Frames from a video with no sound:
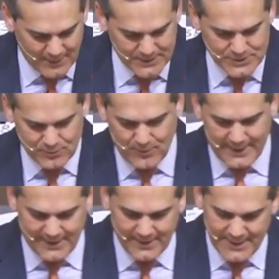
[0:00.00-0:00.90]
the point to
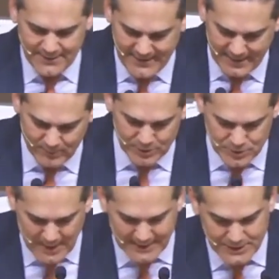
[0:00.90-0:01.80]
where they
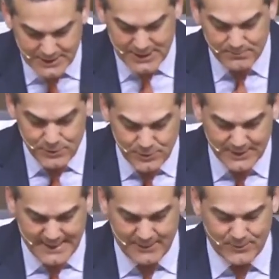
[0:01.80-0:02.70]
were trying to
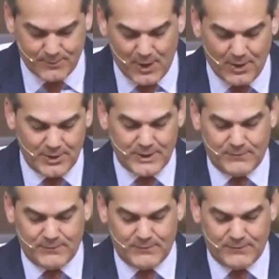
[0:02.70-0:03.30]
communicate with Paul.